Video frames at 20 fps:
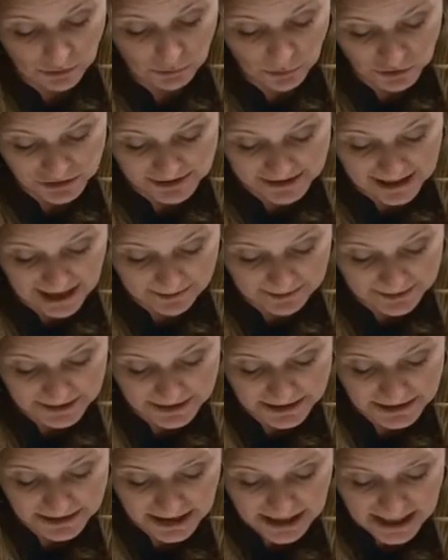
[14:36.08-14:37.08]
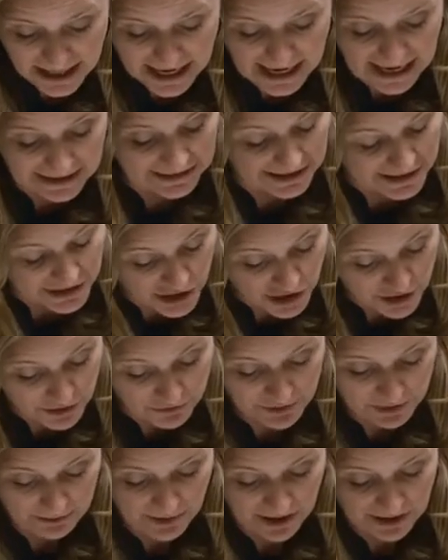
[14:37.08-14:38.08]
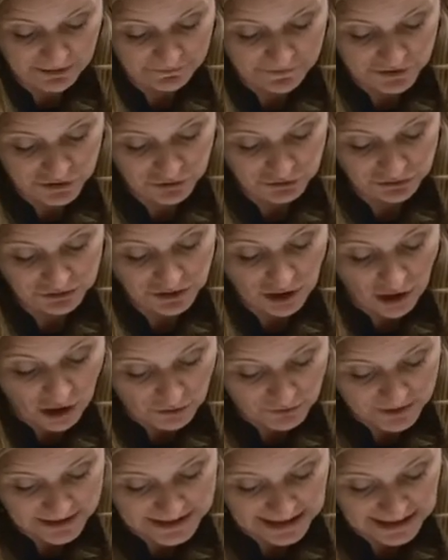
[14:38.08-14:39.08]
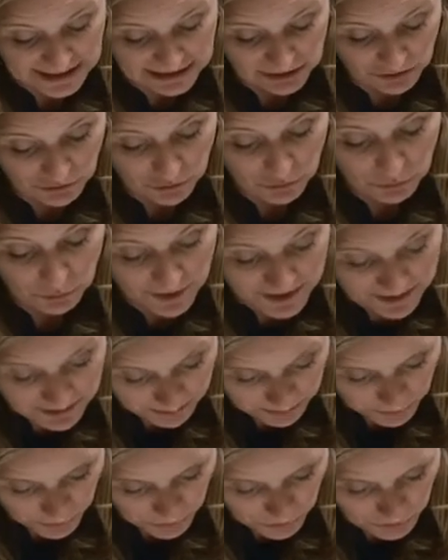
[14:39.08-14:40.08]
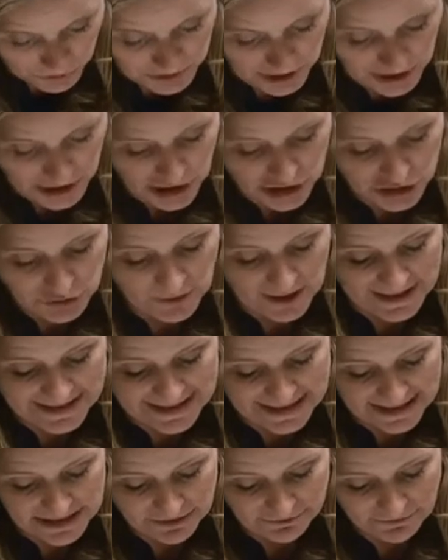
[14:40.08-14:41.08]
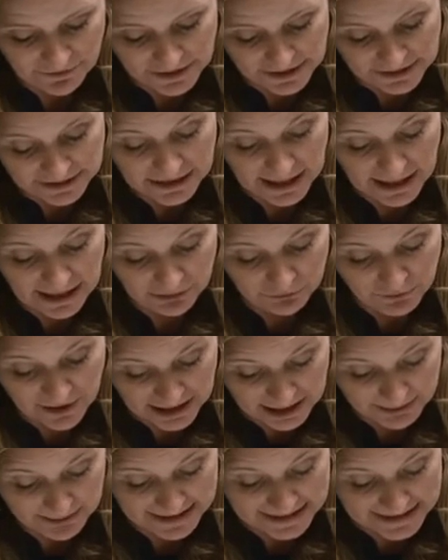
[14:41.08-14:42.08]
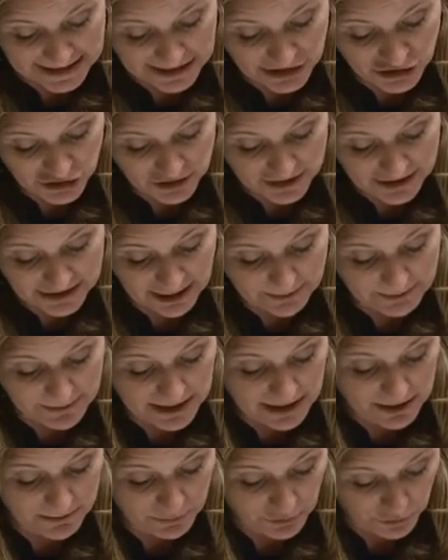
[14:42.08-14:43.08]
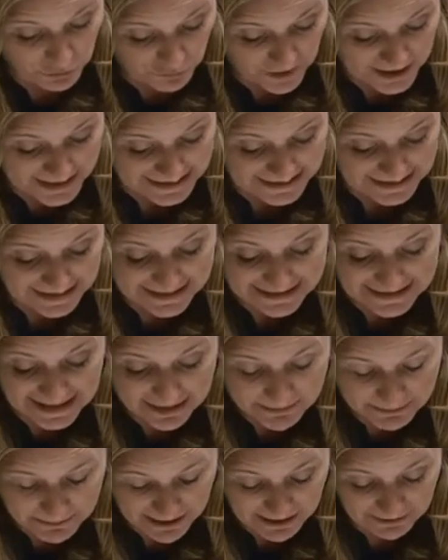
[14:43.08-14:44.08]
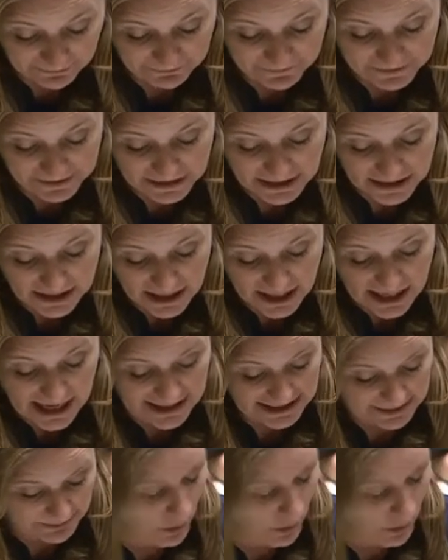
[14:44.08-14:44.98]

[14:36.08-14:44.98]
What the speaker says: on what has happened, and I know that my officials are in dialogue with the board to identify how recommendations can be progressed as impactfully as